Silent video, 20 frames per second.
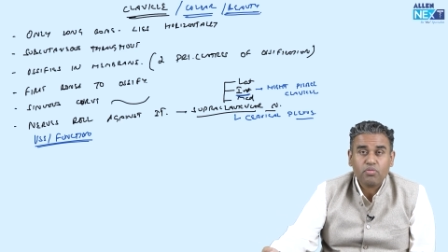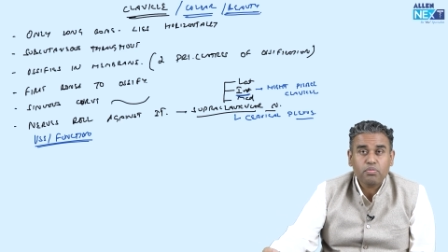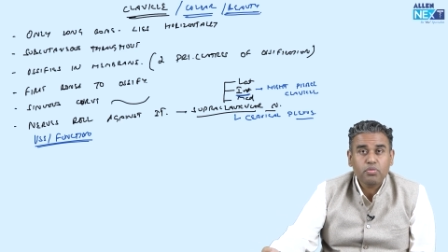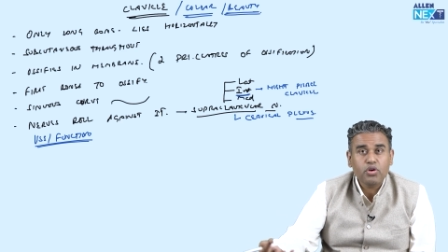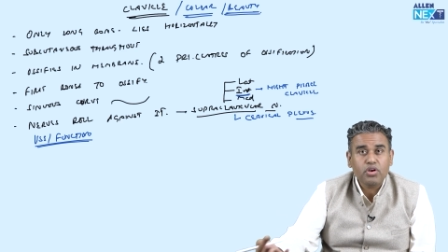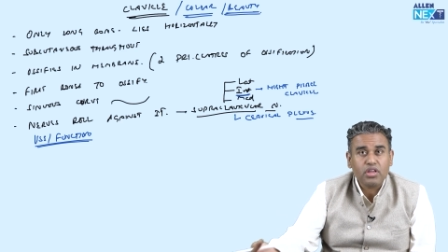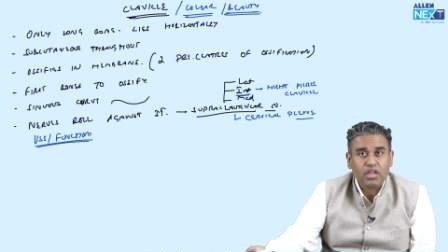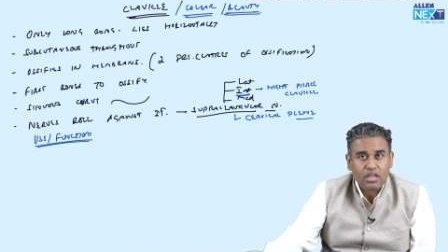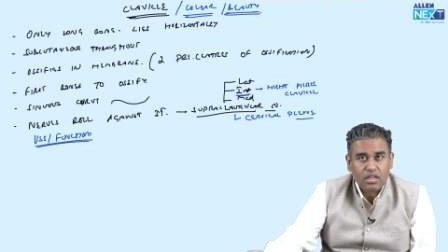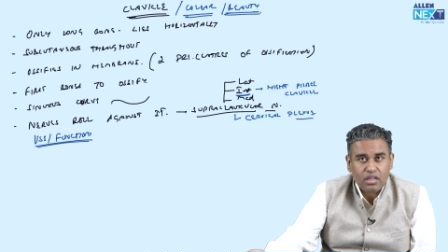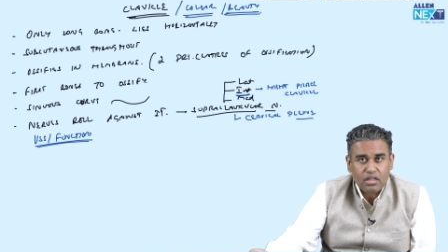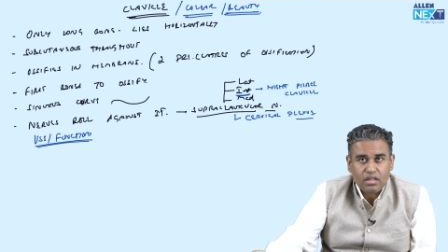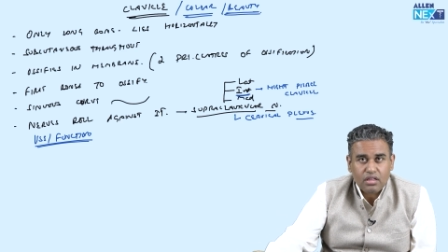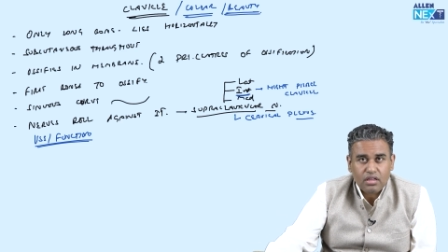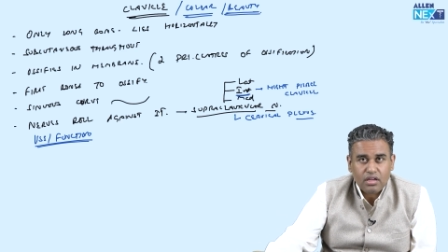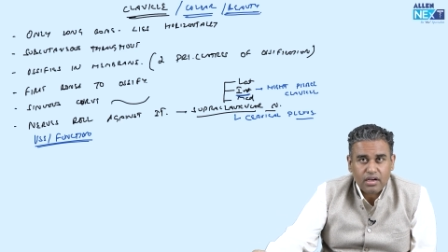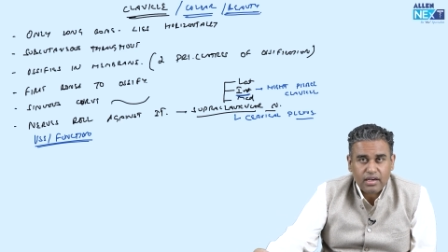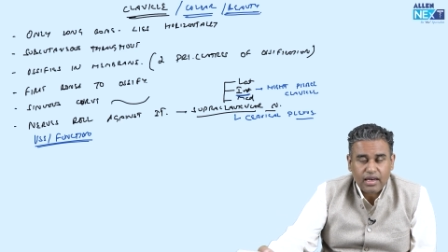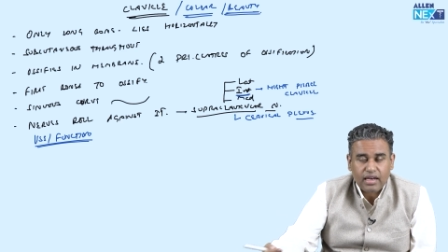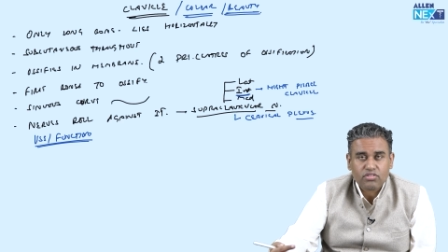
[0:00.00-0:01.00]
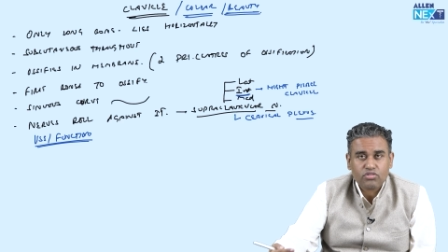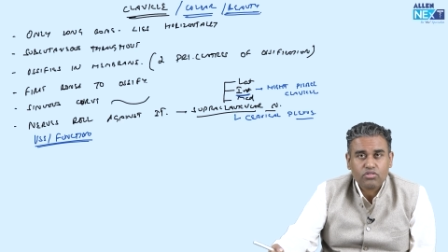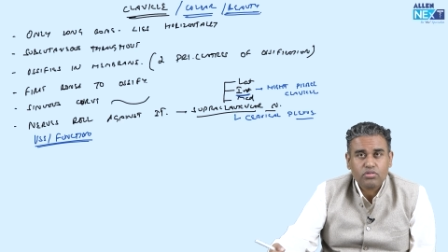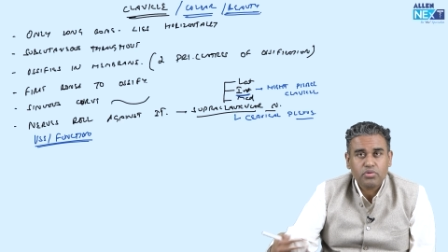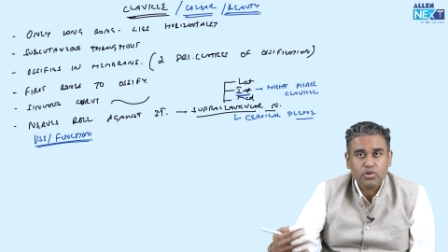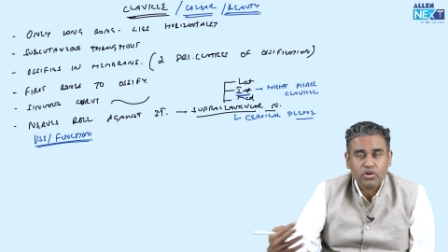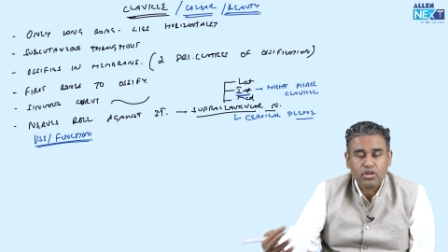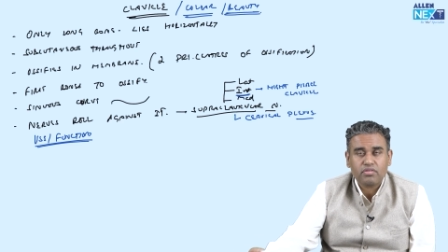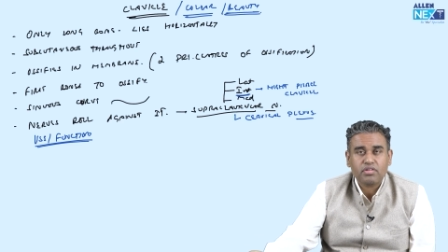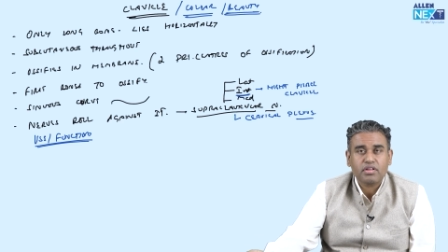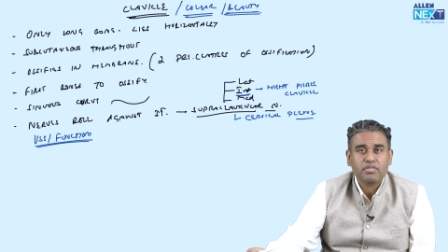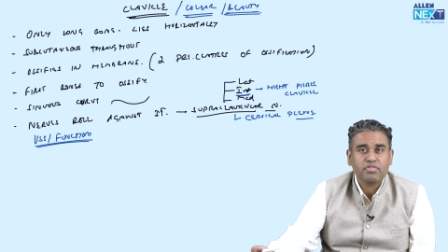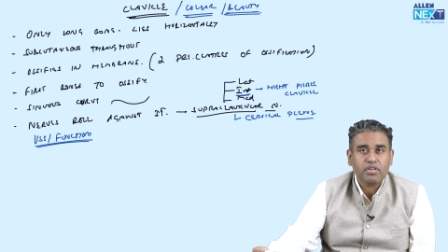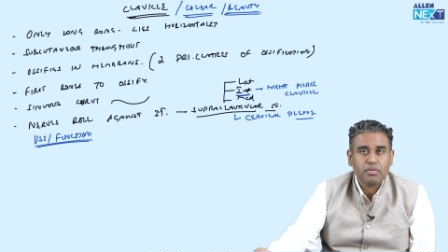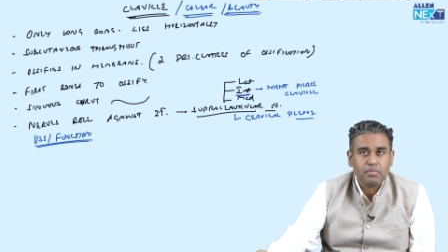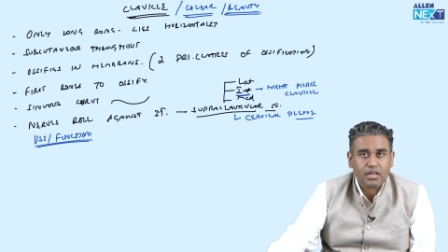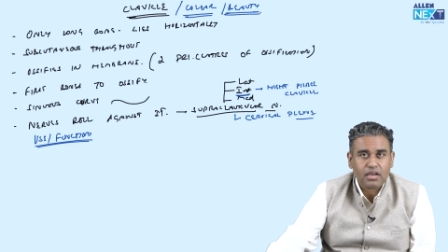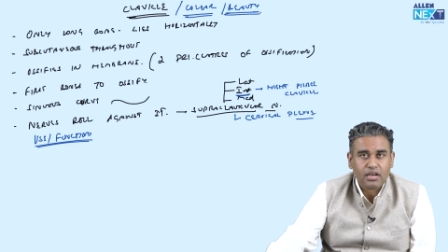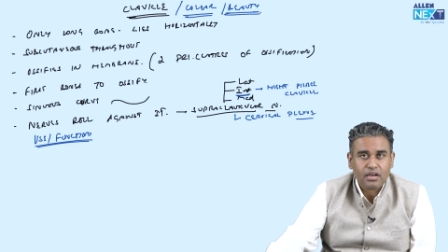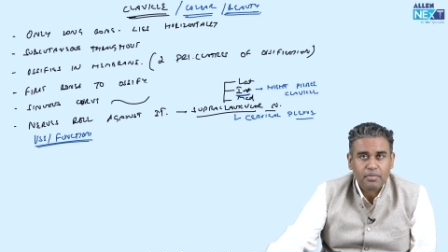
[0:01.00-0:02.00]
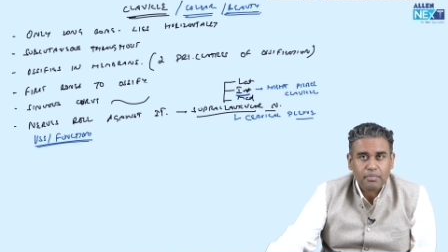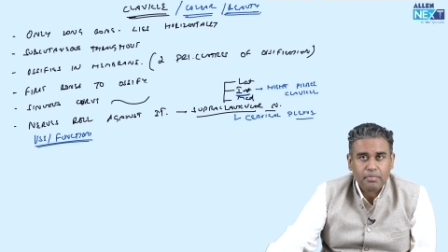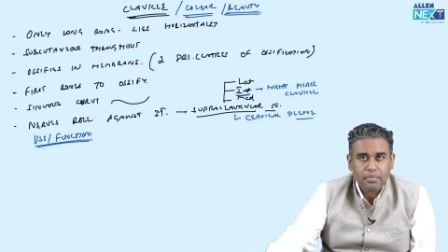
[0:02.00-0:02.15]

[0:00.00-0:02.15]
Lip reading: of beauty. It adds to the beauty of the female.